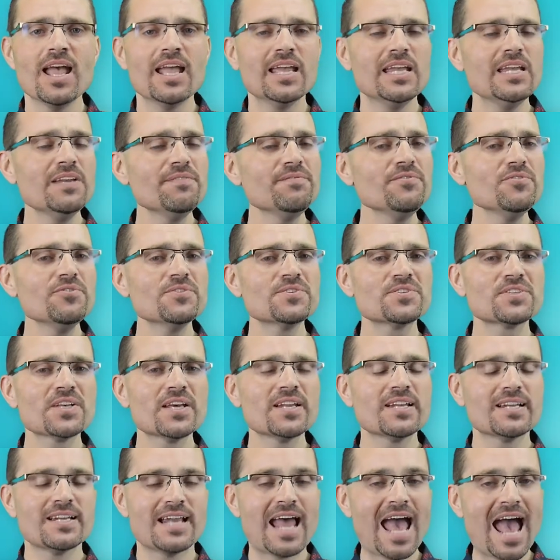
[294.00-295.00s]
If you
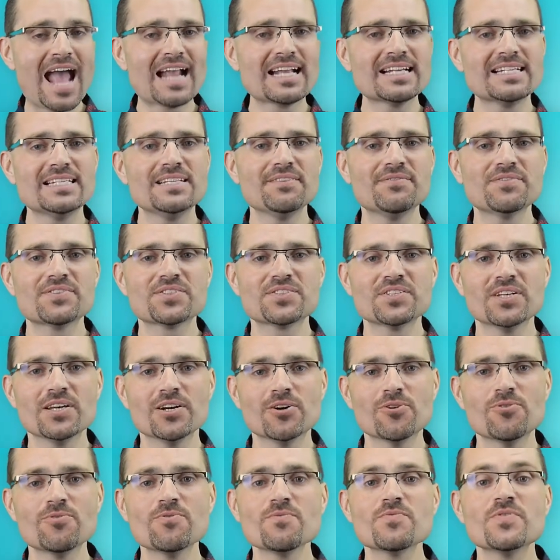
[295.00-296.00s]
said an active
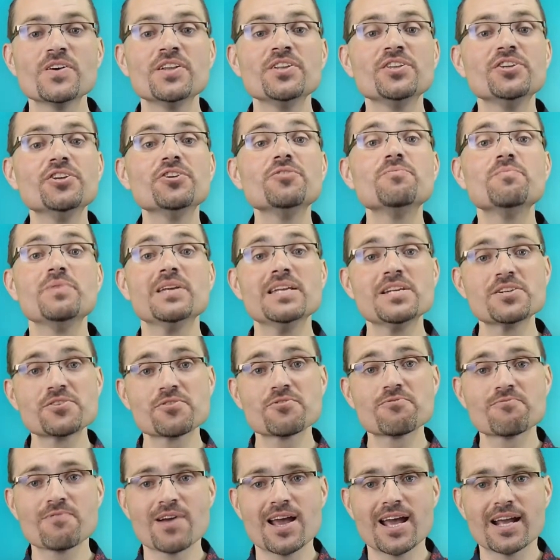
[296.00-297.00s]
cell, then you'd be
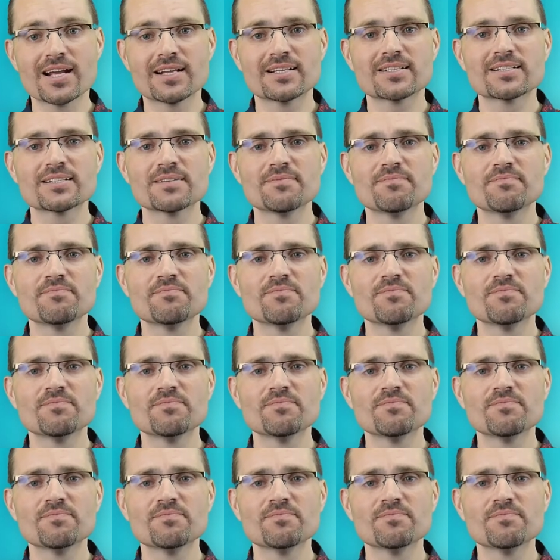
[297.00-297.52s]
correct.